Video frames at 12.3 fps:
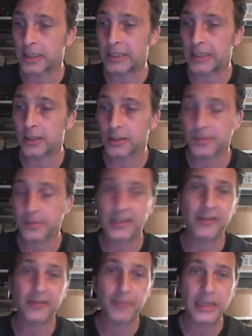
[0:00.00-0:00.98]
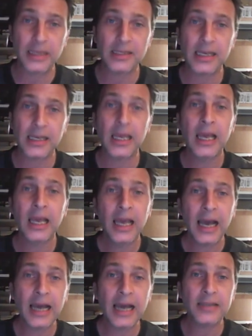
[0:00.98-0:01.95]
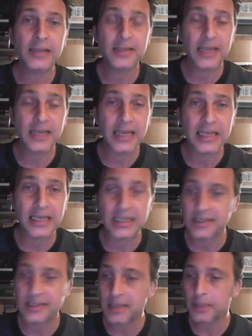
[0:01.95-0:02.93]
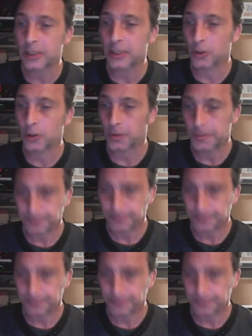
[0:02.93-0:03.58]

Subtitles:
He taught himself BASIC and Z80 assembly code,